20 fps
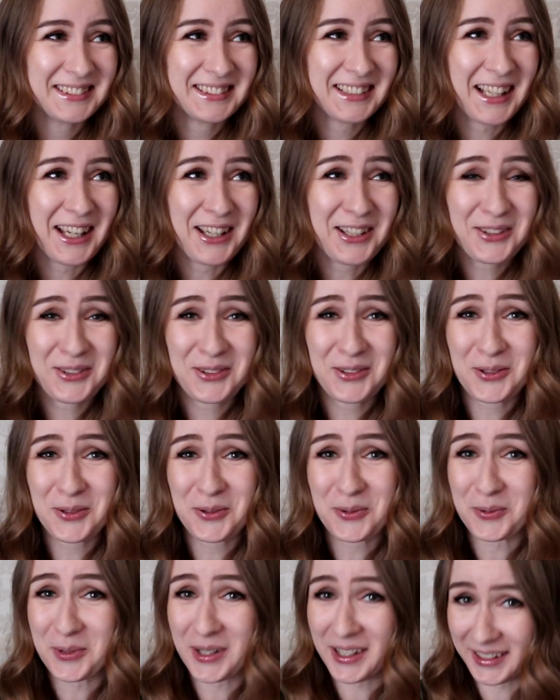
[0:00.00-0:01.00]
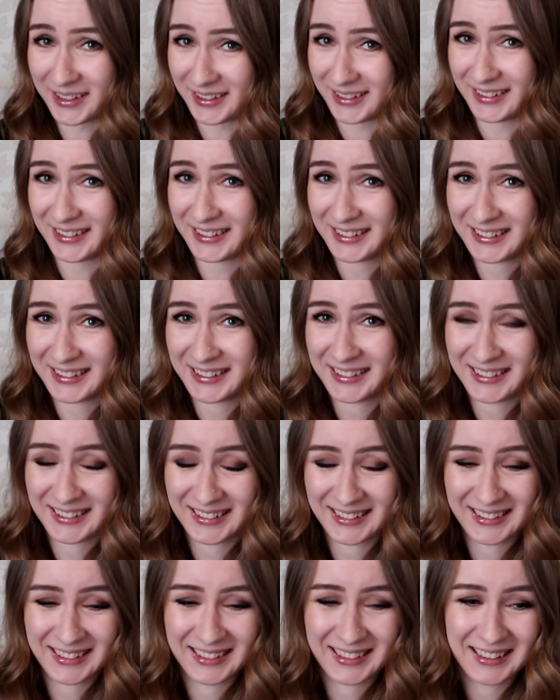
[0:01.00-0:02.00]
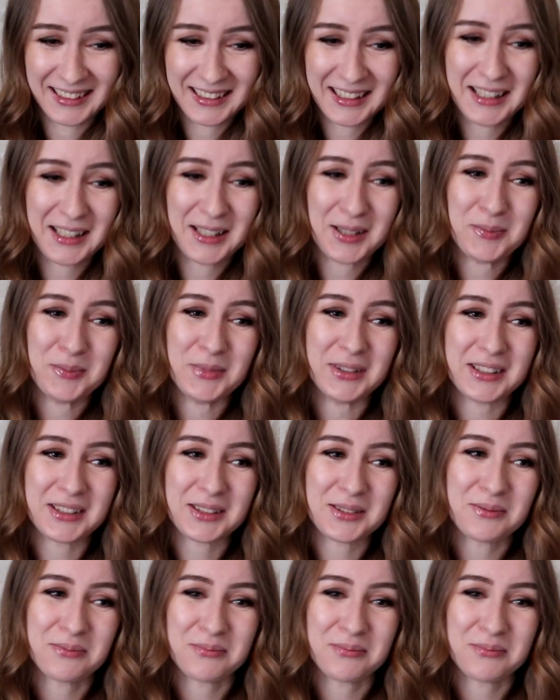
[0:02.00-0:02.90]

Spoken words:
I don't know why, but,